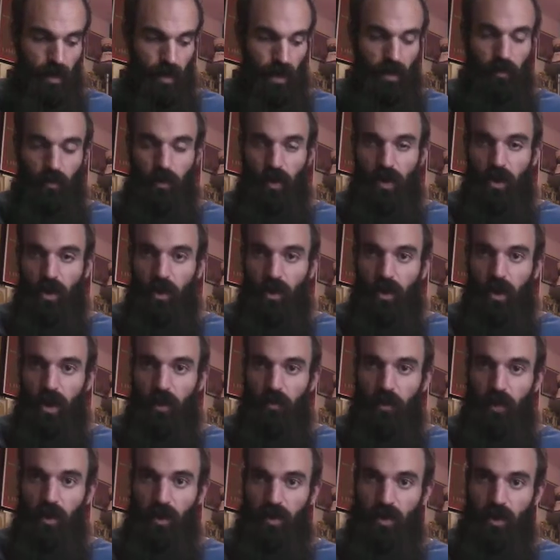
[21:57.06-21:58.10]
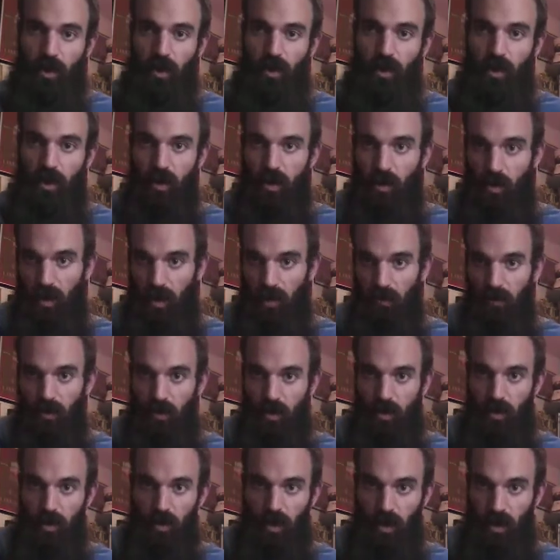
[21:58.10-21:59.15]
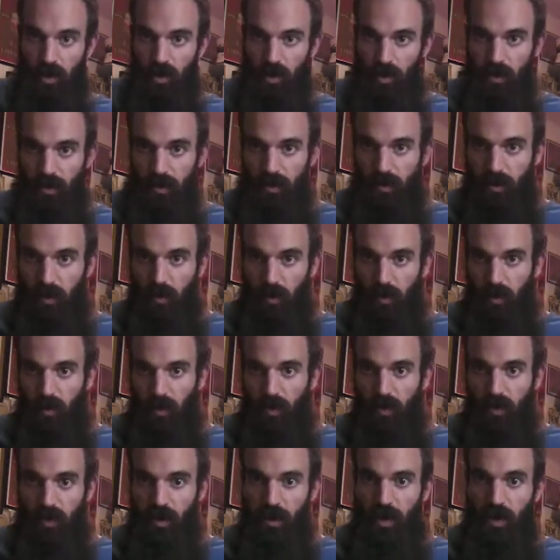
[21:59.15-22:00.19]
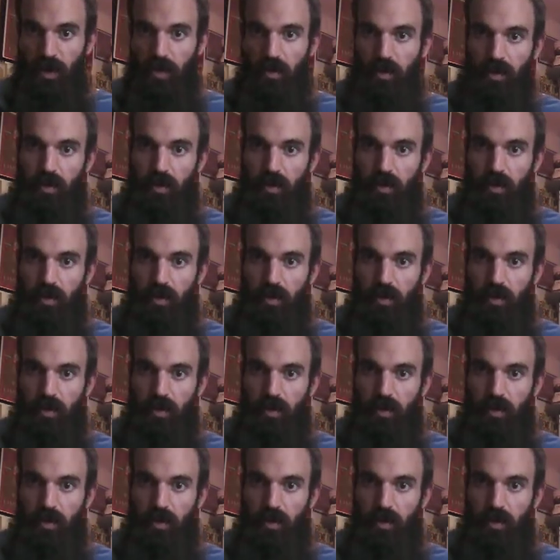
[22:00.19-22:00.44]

Even when you don't have your guitar on, you like visualize it. Go through it in your head.